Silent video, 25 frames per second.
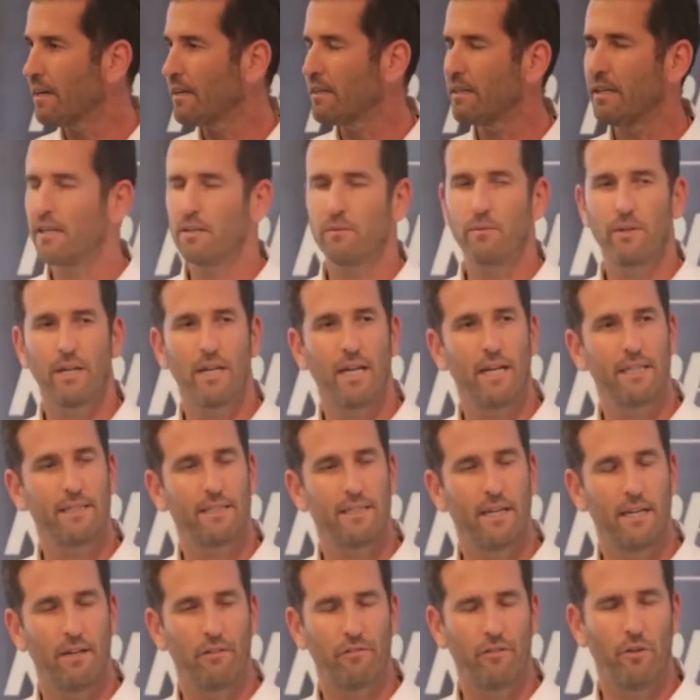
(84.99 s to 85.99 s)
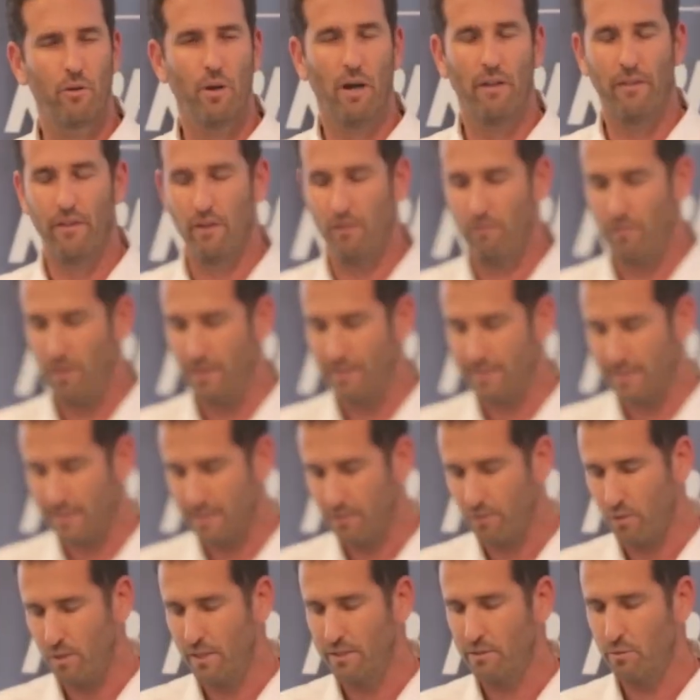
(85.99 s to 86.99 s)
and we had a few other very
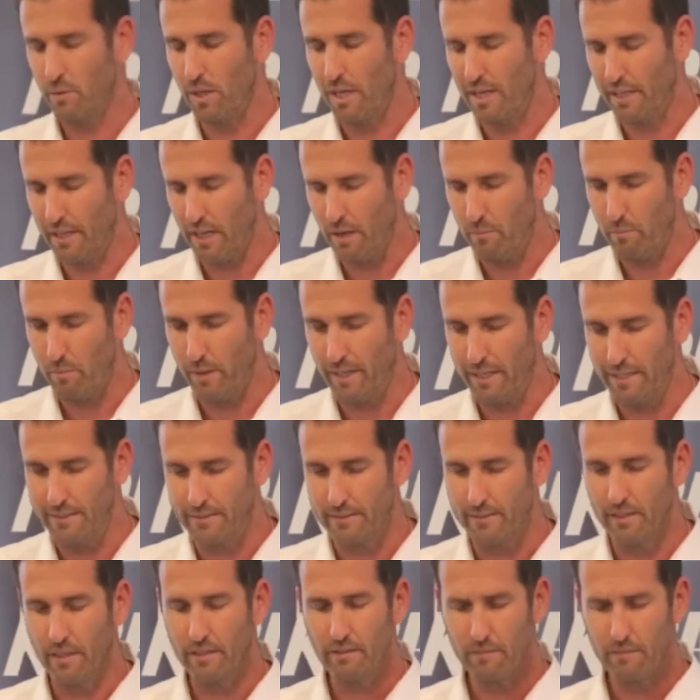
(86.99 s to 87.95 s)
successful Israeli companies.